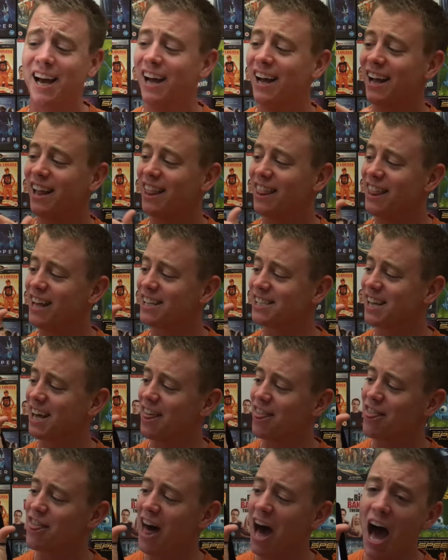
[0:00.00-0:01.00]
there's a, there's a
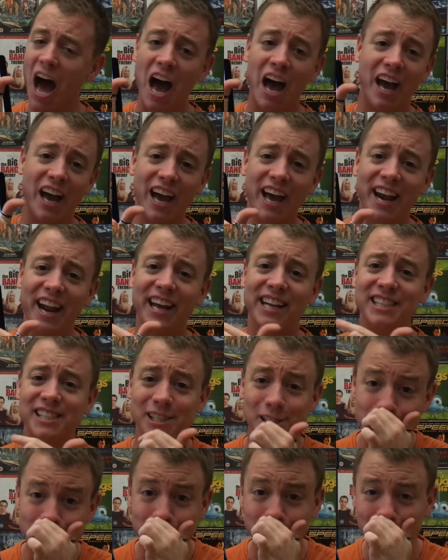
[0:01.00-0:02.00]
the in it.
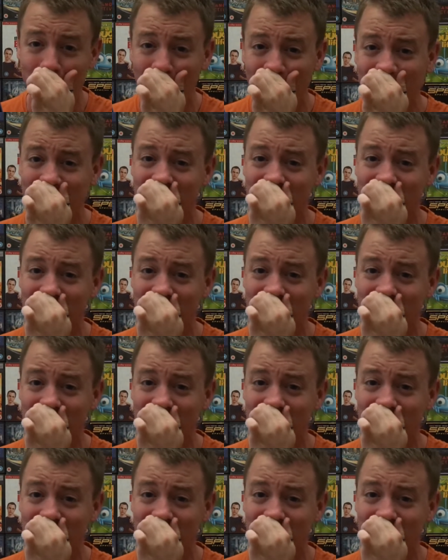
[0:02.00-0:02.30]
Shit!